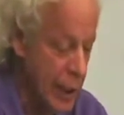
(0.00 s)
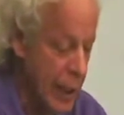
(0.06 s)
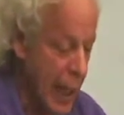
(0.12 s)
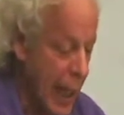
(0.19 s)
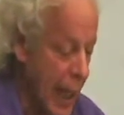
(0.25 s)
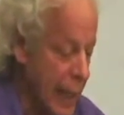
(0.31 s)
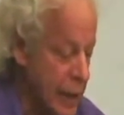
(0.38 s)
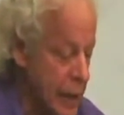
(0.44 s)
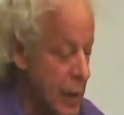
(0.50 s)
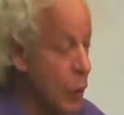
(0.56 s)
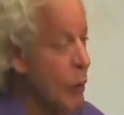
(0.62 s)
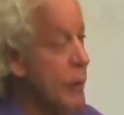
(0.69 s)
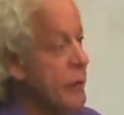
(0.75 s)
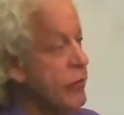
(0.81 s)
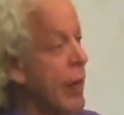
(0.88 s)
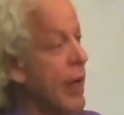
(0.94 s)
And
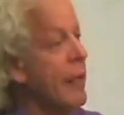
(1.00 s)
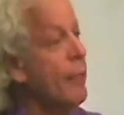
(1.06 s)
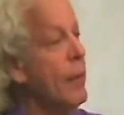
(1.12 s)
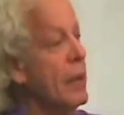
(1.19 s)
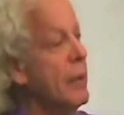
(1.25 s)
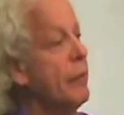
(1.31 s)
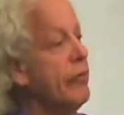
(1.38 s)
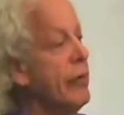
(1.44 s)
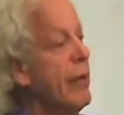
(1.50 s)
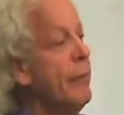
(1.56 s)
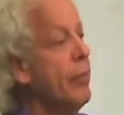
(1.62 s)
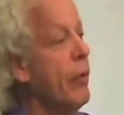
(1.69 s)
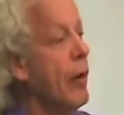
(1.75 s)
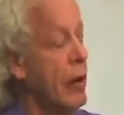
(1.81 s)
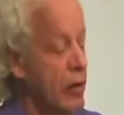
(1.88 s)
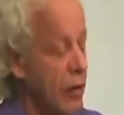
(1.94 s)
we try to build a pretty
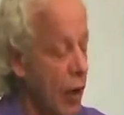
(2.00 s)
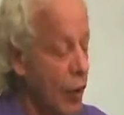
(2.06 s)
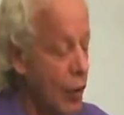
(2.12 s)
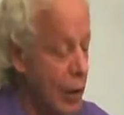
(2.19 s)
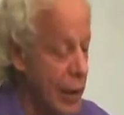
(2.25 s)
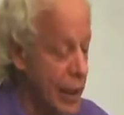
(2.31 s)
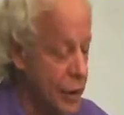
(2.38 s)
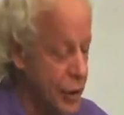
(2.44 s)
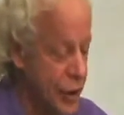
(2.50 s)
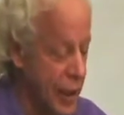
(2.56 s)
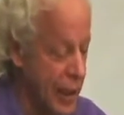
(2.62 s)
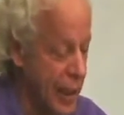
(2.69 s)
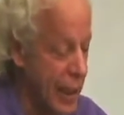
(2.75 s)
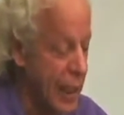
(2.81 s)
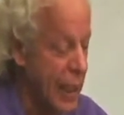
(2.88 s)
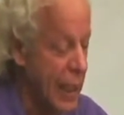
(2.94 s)
broad
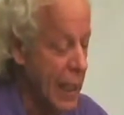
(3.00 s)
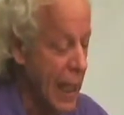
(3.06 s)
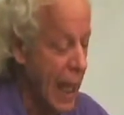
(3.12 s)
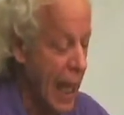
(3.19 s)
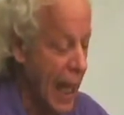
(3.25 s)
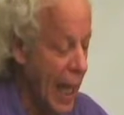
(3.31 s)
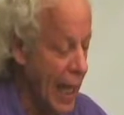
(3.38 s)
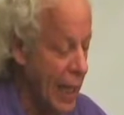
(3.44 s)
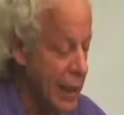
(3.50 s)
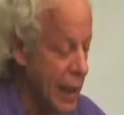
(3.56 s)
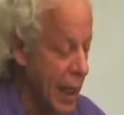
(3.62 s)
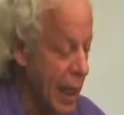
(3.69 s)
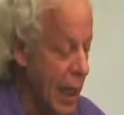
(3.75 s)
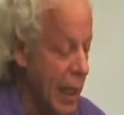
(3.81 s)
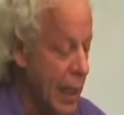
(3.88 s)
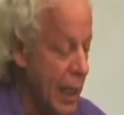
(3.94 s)
coalition. And
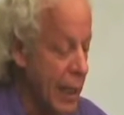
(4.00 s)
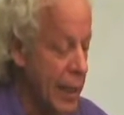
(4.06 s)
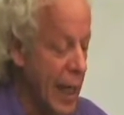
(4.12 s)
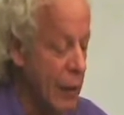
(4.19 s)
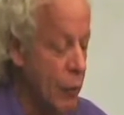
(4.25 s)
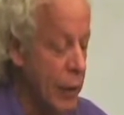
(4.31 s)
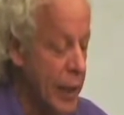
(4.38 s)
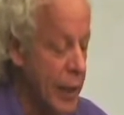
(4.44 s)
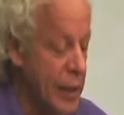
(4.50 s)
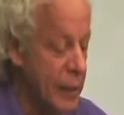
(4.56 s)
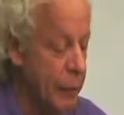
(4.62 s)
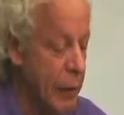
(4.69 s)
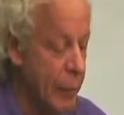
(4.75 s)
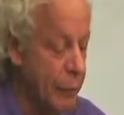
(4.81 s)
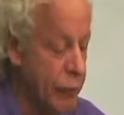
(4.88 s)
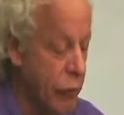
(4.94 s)
again, we need to
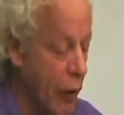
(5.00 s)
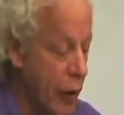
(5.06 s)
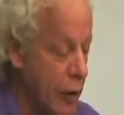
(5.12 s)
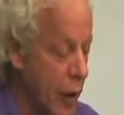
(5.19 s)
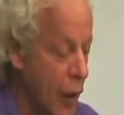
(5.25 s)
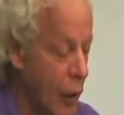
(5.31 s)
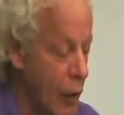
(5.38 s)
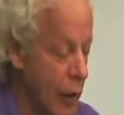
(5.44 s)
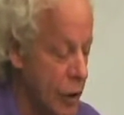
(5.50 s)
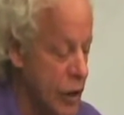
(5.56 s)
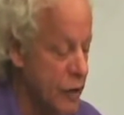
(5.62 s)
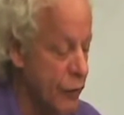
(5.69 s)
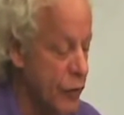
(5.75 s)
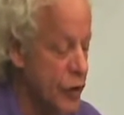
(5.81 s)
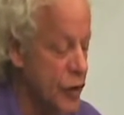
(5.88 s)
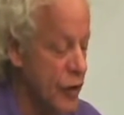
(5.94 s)
build broad coalitions
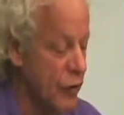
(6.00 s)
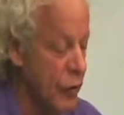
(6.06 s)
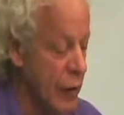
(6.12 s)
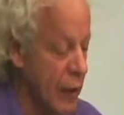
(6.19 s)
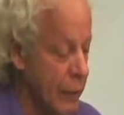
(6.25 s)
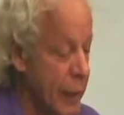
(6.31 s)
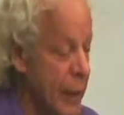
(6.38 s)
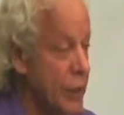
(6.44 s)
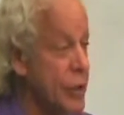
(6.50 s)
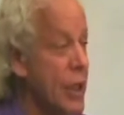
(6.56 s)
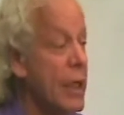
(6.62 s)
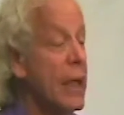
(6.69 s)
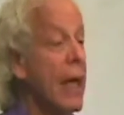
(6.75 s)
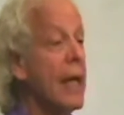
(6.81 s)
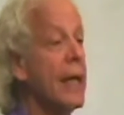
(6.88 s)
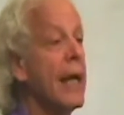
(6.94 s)
for civil liberties
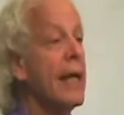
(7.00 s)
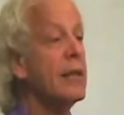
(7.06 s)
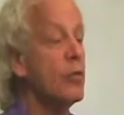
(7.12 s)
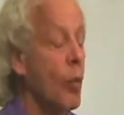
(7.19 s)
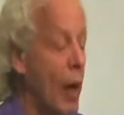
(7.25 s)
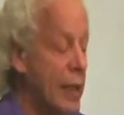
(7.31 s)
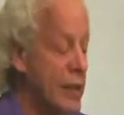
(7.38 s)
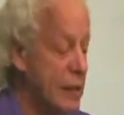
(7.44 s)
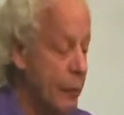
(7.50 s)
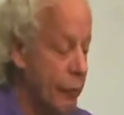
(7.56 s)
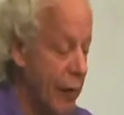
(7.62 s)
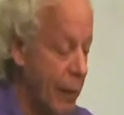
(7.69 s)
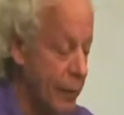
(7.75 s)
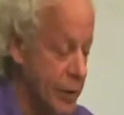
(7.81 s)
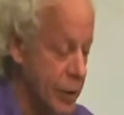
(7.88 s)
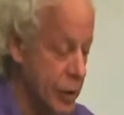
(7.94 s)
and against white
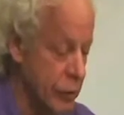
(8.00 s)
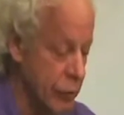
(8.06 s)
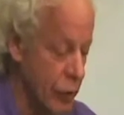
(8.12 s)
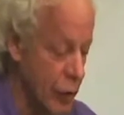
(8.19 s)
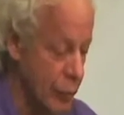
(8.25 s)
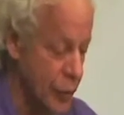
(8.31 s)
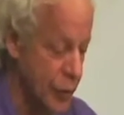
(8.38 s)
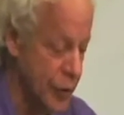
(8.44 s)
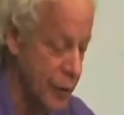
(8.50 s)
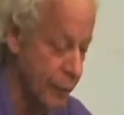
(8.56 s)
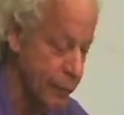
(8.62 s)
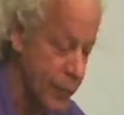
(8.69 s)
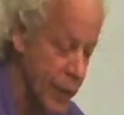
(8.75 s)
supremacist groups.